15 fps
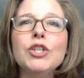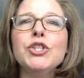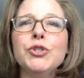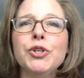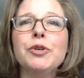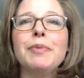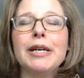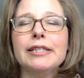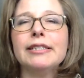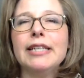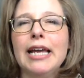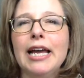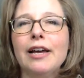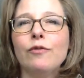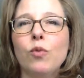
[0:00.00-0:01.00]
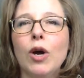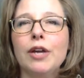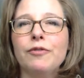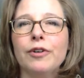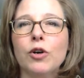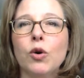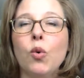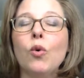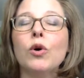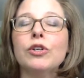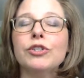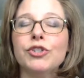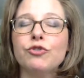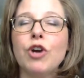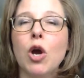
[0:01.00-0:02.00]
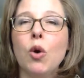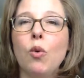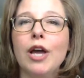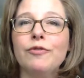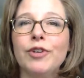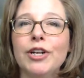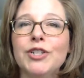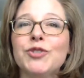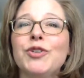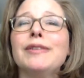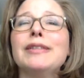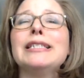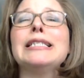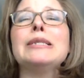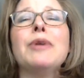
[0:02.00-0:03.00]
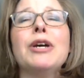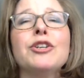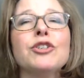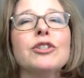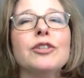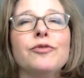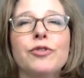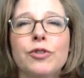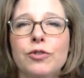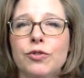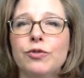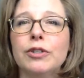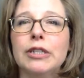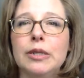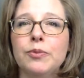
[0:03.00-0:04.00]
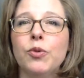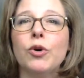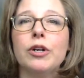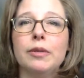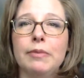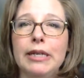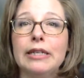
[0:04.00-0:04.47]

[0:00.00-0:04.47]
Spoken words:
do your best to have strong Wi-Fi strength, especially for those really important